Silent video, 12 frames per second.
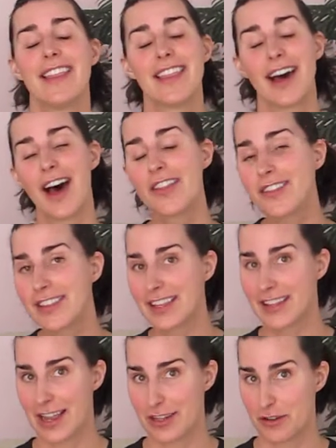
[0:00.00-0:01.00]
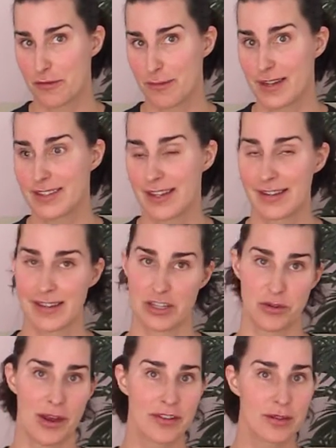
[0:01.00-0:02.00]
The other thing that I do for my skin is I
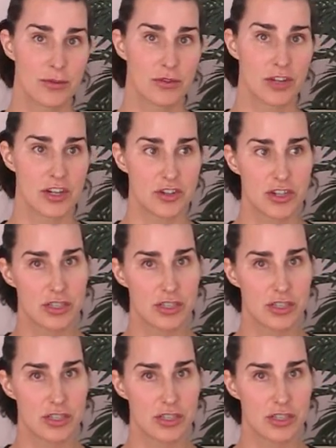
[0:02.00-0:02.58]
do have some rosacea,